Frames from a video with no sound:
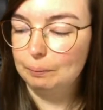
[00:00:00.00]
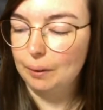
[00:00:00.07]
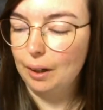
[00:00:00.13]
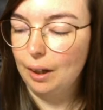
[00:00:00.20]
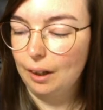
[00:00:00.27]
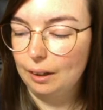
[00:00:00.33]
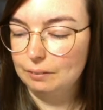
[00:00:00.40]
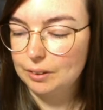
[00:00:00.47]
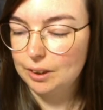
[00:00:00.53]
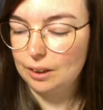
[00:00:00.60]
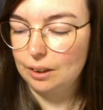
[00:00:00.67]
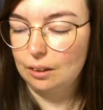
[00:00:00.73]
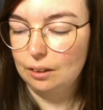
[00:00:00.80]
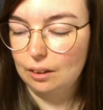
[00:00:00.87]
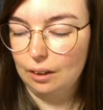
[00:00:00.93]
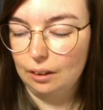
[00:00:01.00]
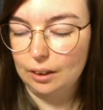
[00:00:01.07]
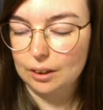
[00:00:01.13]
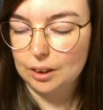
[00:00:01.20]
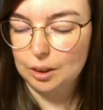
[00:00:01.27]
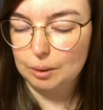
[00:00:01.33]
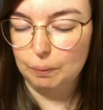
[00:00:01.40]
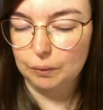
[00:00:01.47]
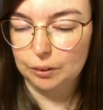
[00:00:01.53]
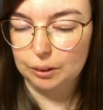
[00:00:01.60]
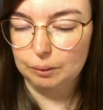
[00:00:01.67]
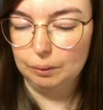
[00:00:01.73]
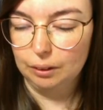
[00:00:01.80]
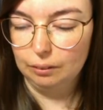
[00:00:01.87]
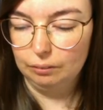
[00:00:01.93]
but I've seen that it's supposed to
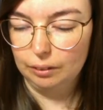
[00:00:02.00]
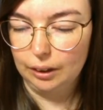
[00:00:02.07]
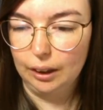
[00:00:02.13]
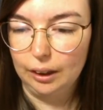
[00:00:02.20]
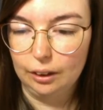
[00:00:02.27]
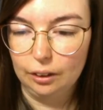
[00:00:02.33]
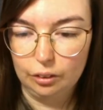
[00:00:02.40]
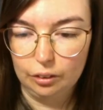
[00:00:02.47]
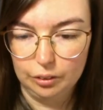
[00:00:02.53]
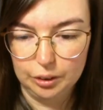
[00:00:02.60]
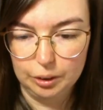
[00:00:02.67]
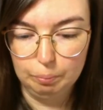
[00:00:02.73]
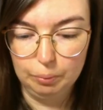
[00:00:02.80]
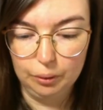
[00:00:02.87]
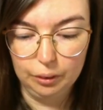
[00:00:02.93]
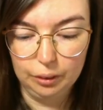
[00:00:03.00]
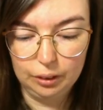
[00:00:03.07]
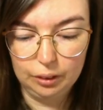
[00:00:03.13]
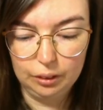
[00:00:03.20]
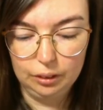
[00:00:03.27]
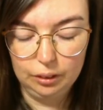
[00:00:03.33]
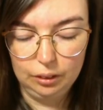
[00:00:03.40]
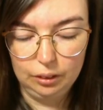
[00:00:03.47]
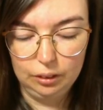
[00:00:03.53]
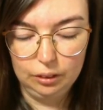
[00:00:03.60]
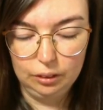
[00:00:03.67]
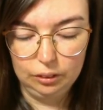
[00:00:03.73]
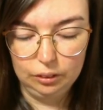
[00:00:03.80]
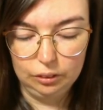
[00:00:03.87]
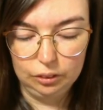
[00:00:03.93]
be a really good book
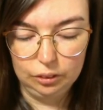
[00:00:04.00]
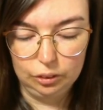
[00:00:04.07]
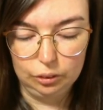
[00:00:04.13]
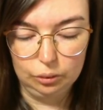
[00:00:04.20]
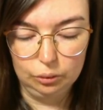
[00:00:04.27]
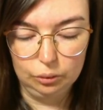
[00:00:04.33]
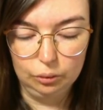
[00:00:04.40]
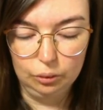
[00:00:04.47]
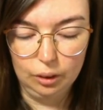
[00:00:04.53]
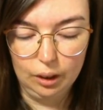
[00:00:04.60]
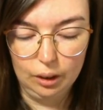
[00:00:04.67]
to